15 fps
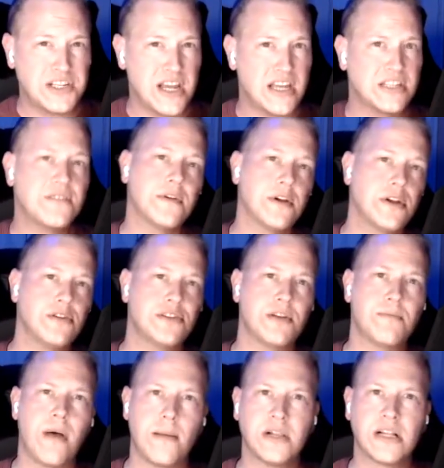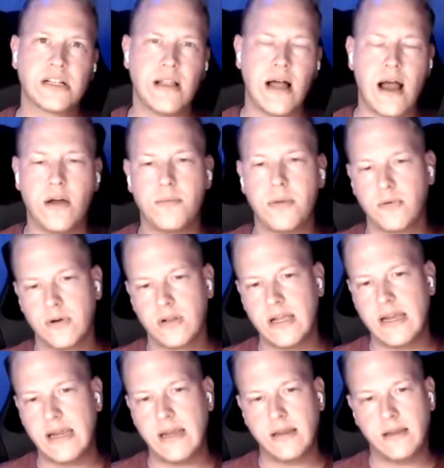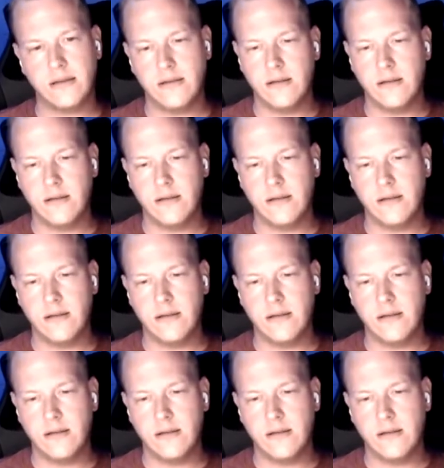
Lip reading: days if you're using public cloud, but really,